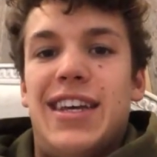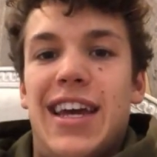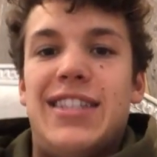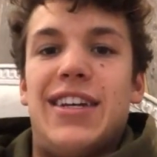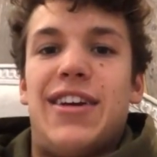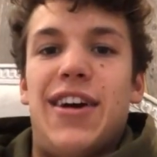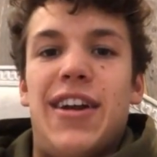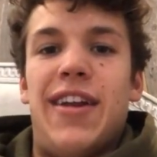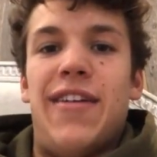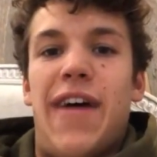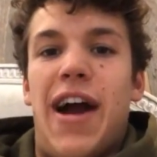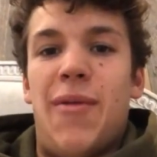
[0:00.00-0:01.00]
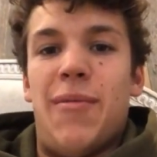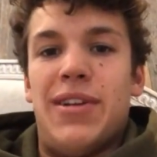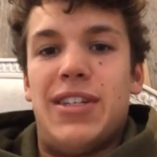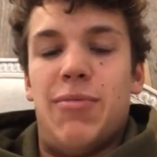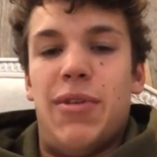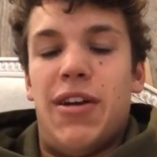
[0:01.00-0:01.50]
it's a good environment
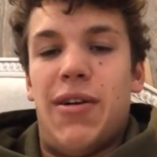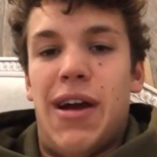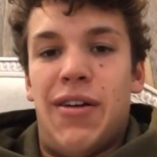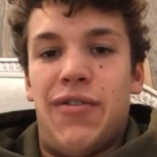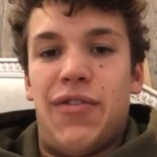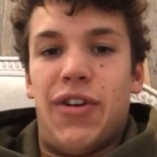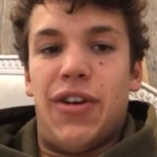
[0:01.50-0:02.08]
to be around for